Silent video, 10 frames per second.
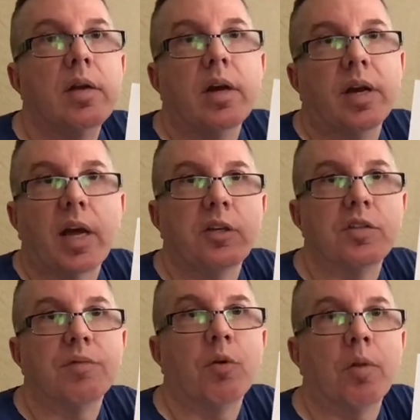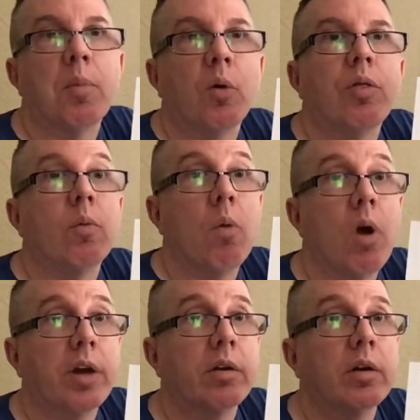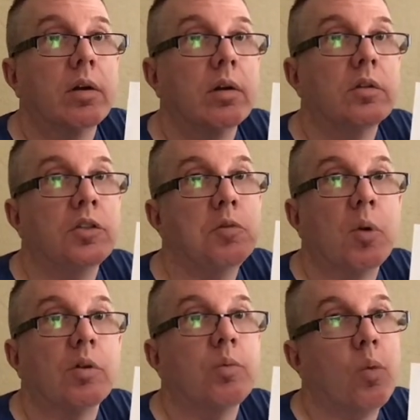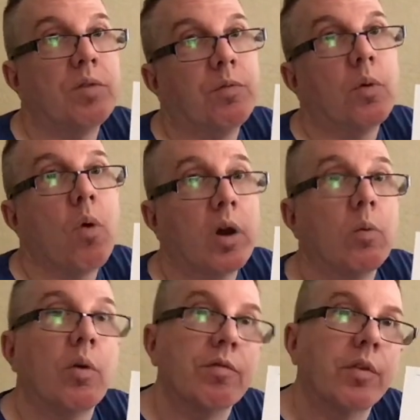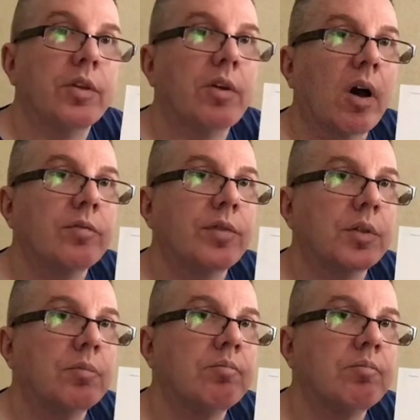And I use it for both the water, 2 bowls, one for water, one for the dog food.